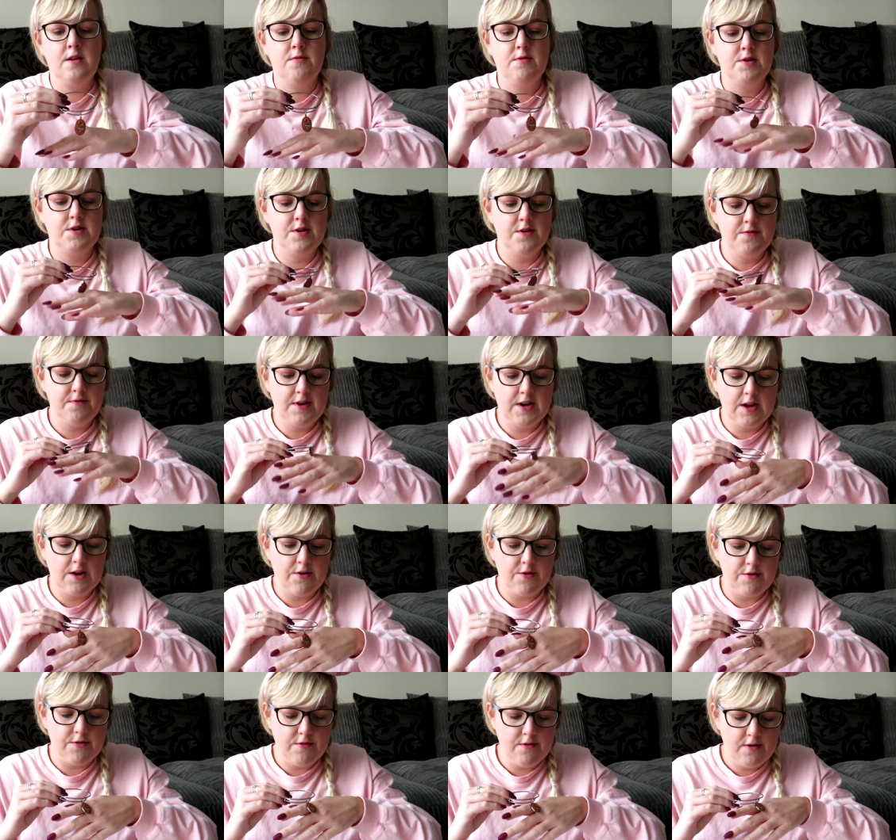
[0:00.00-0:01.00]
which is really
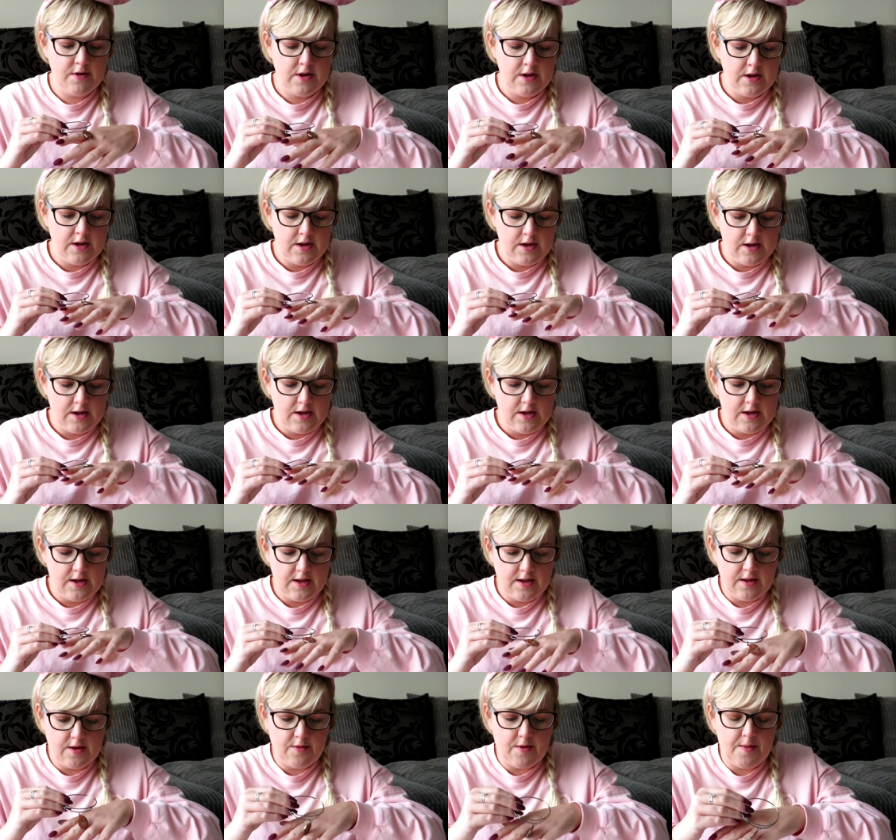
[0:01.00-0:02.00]
cool.
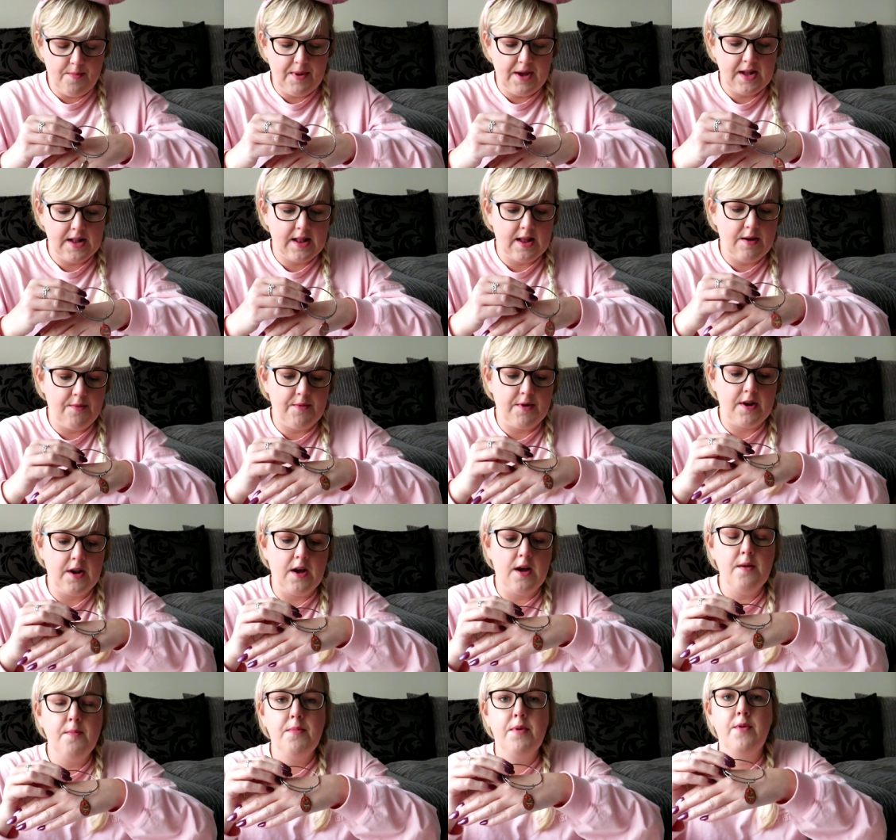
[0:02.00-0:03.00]
So I picked that one
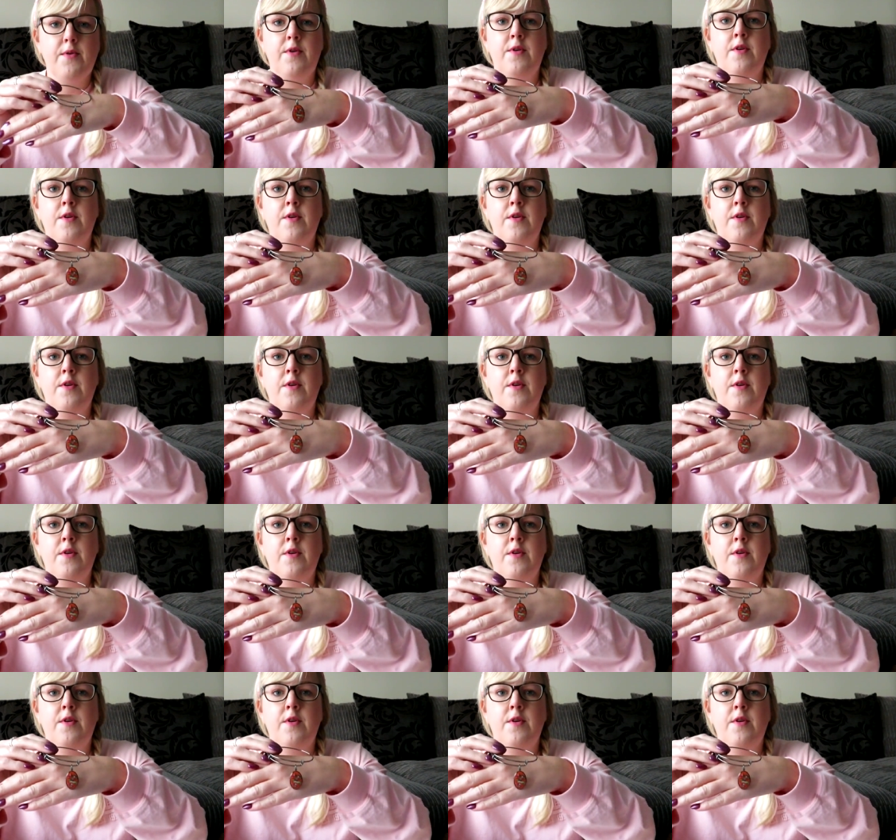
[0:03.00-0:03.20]
up.